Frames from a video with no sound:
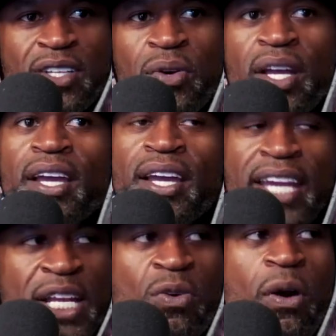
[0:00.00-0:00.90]
So
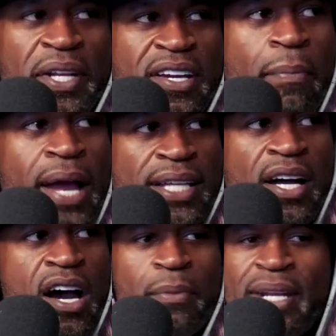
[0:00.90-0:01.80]
he didn't want me to come back
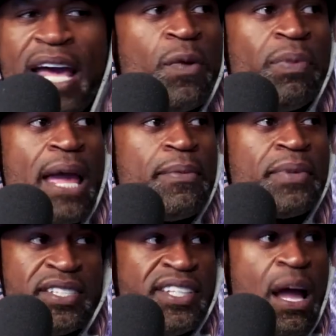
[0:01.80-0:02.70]
to hunt him. And I don't blame him
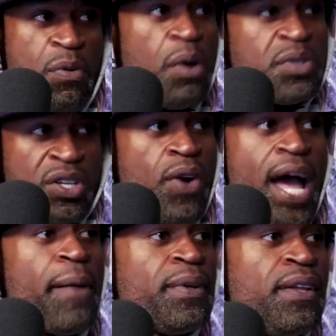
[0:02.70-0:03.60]
because that was what was going to
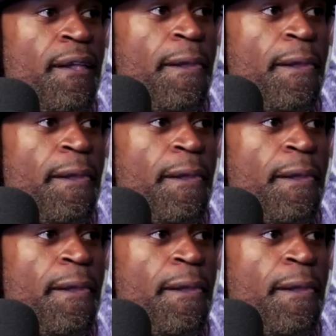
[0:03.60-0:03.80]
happen.